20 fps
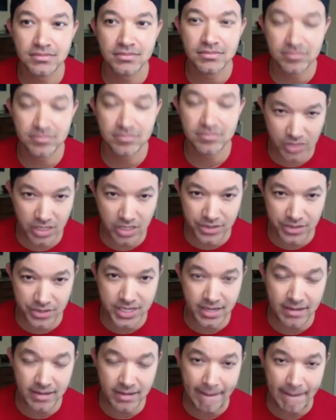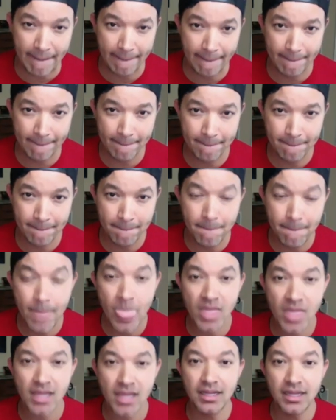Do you understand?
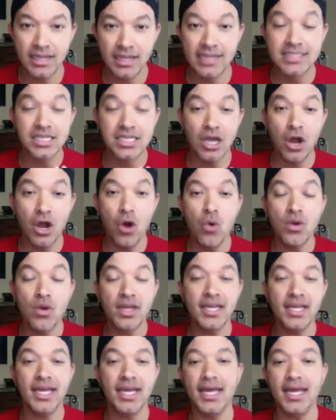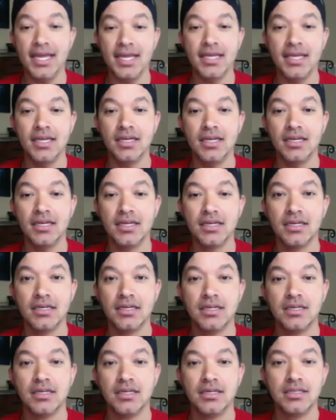Mm-hmm. It's okay
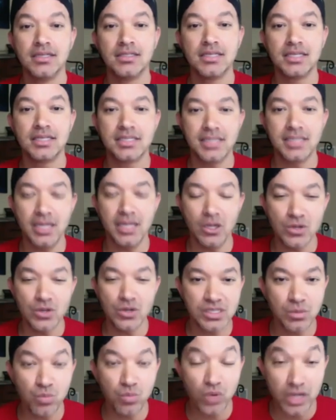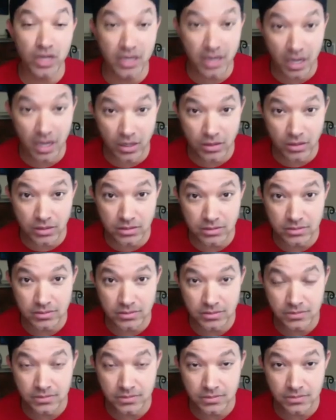to tell someone no.
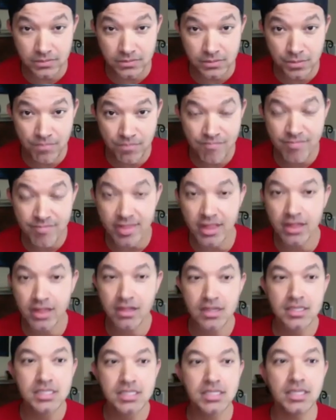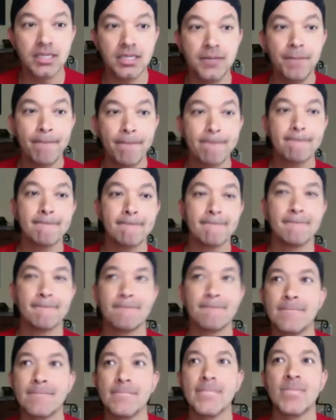See,
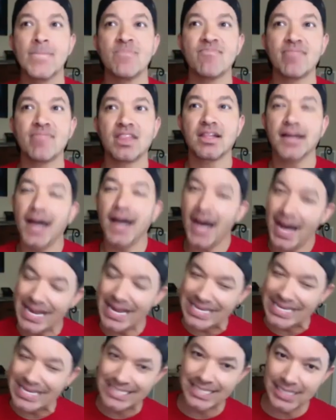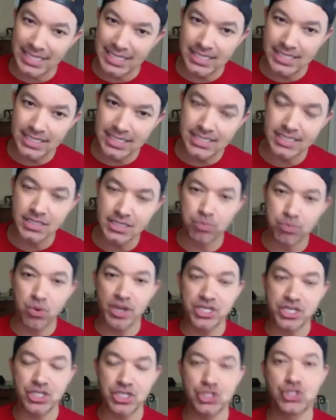I see this as a
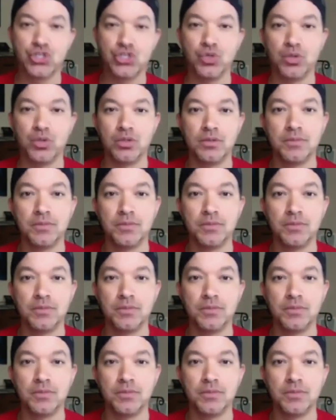precious jewel.